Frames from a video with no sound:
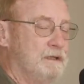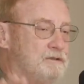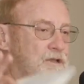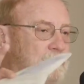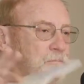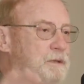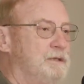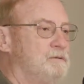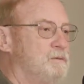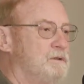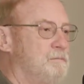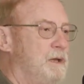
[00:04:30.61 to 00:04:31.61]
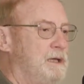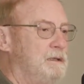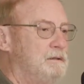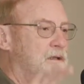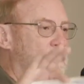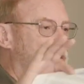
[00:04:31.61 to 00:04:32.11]
is that peace was
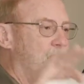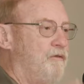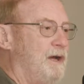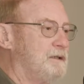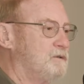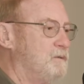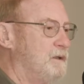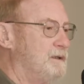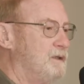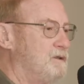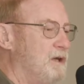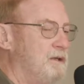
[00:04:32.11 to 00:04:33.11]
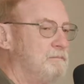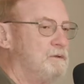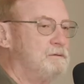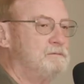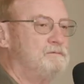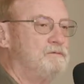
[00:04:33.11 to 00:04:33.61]
made, the facts were on the
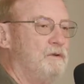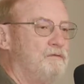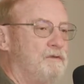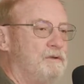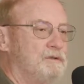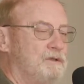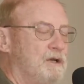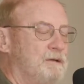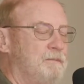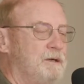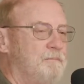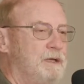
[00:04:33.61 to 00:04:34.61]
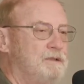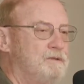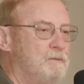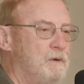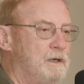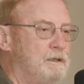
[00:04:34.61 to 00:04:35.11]
table for the first time in a
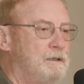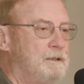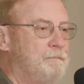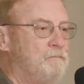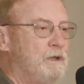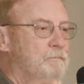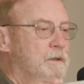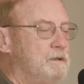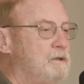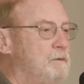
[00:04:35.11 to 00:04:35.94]
major way, but